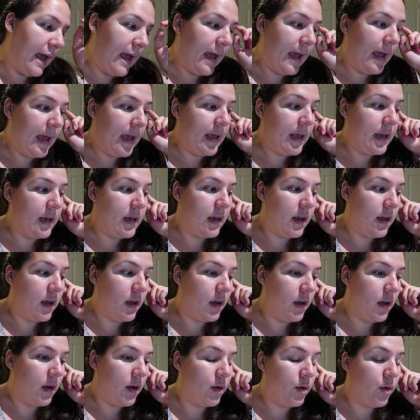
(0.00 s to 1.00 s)
and
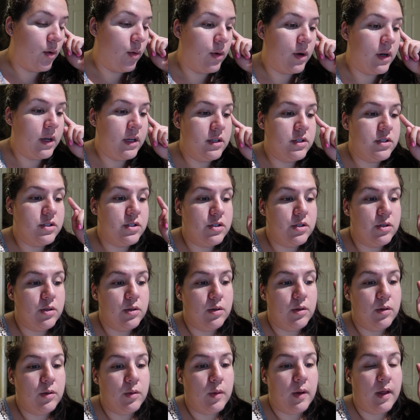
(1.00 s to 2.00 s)
according
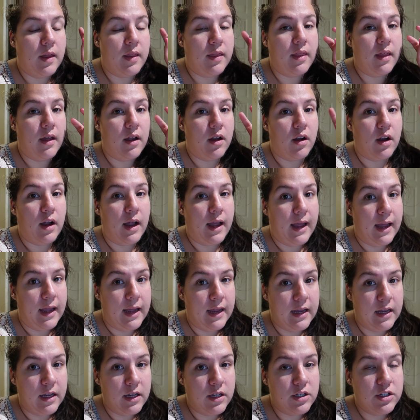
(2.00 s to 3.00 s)
to their
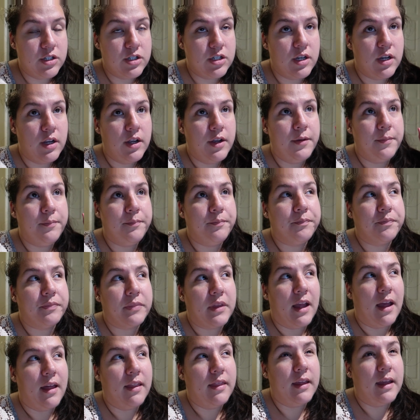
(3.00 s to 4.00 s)
age
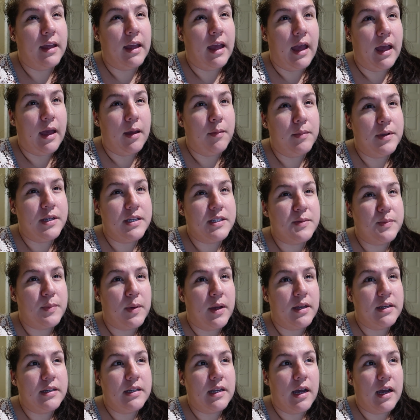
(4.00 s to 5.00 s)
I think Emmy's
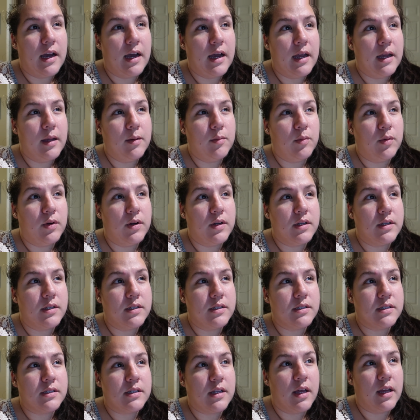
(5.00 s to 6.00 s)
bedtime
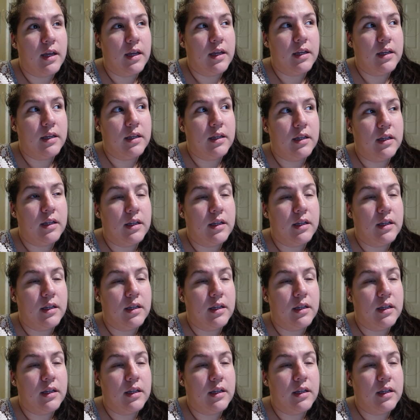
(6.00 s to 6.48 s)
was like